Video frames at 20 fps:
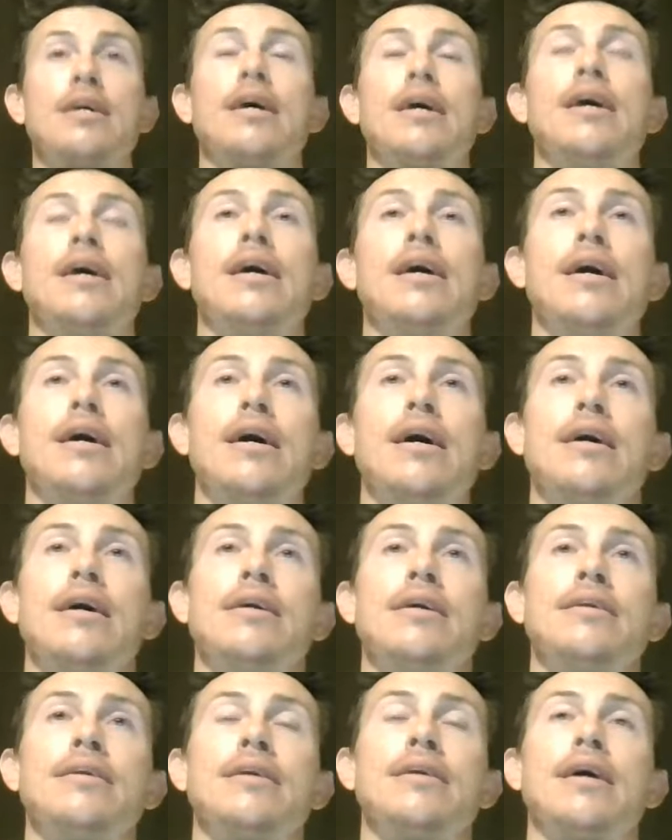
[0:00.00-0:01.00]

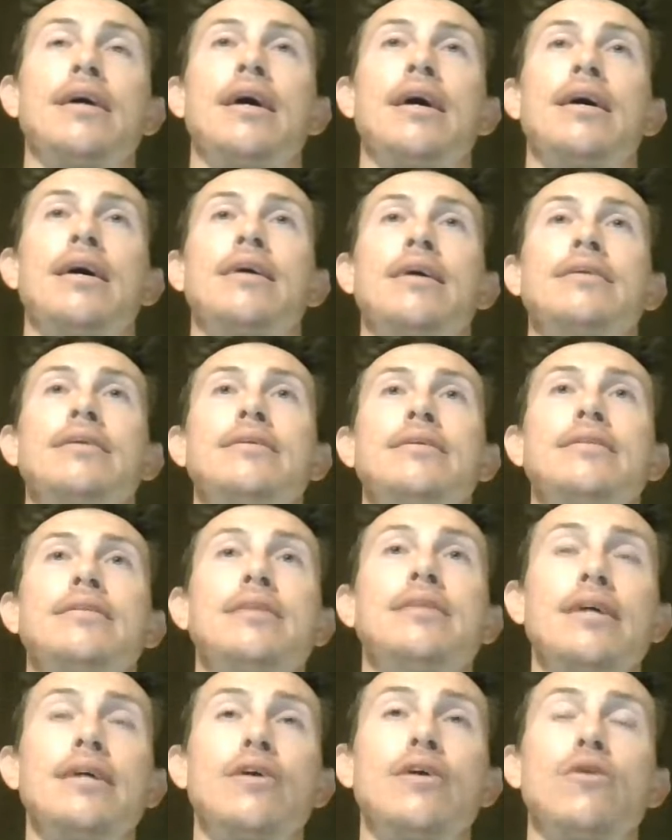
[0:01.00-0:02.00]
And
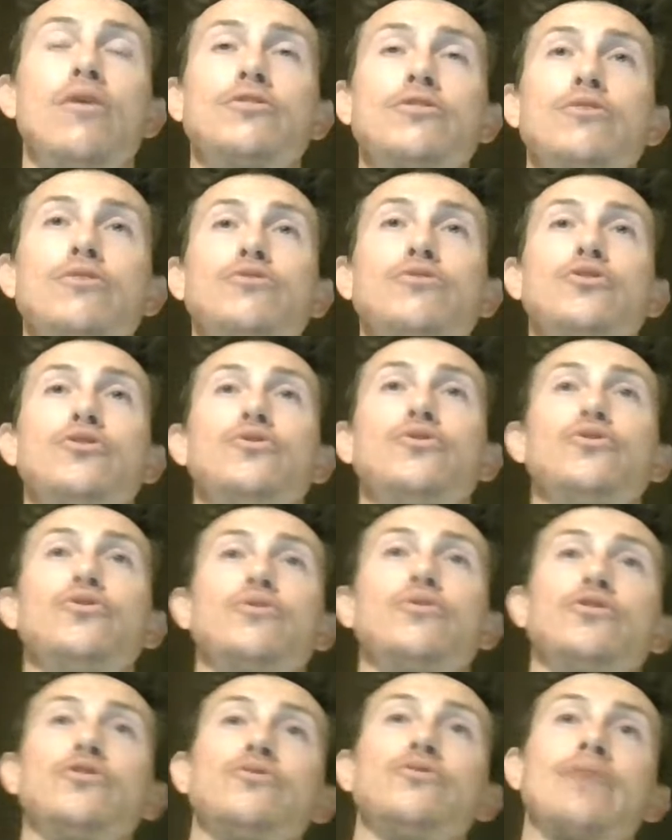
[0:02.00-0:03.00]
then also too, you
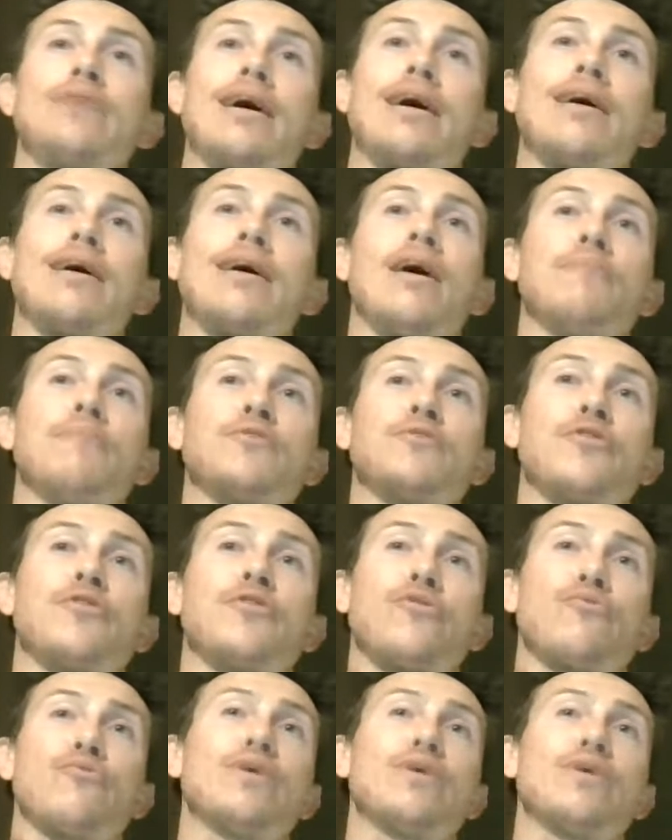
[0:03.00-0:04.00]
can do that up to
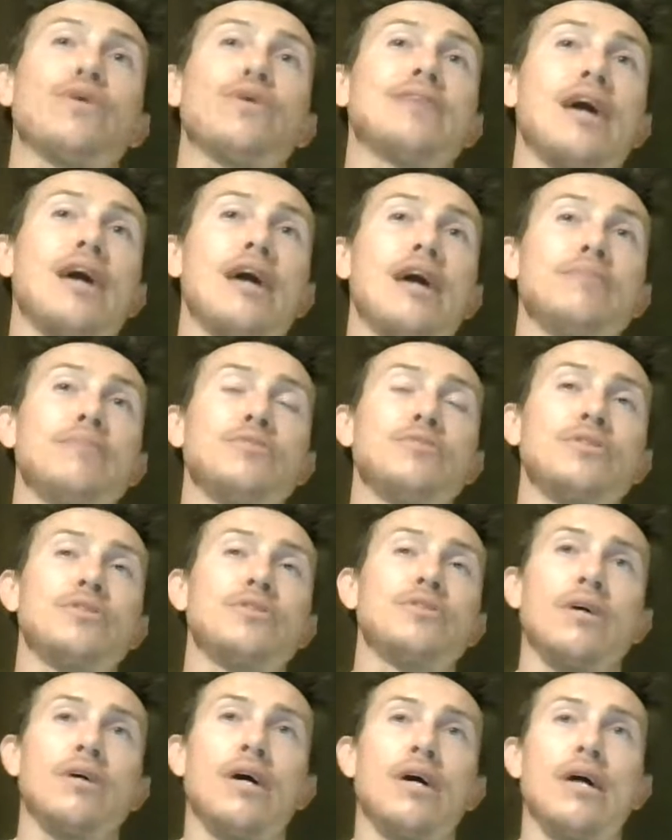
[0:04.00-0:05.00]
3
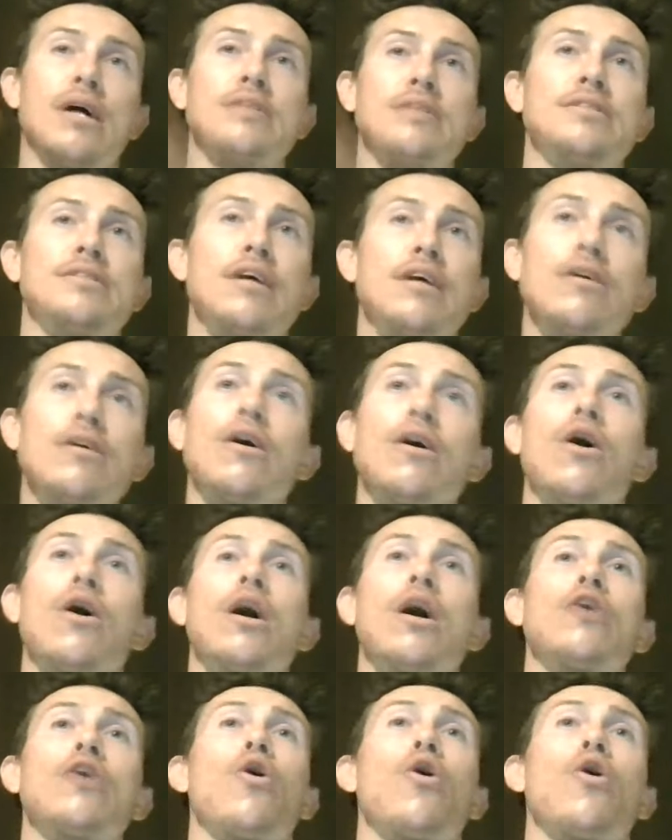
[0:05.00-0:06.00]
times, sell
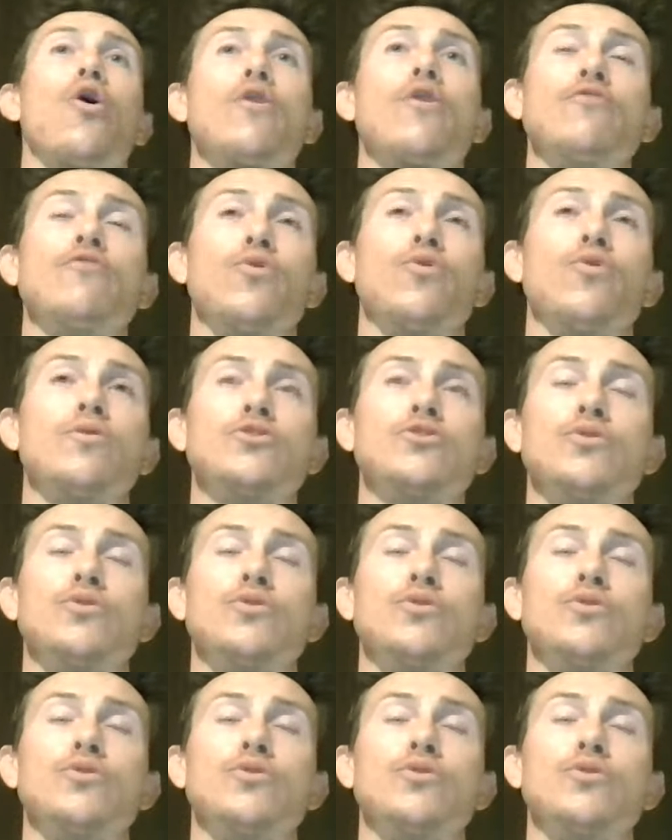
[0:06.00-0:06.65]
a car of yours.